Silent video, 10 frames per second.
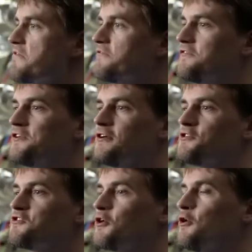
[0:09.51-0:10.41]
50
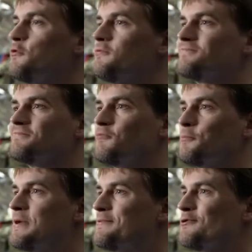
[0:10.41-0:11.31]
years ago, when
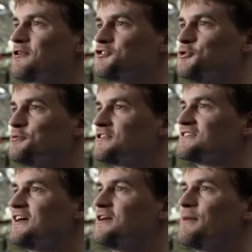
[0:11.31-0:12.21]
people were super
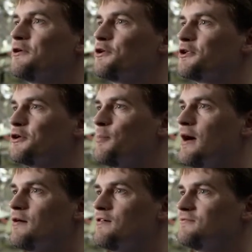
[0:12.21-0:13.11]
excited about nuclear
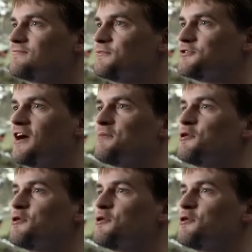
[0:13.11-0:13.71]
power, we tried to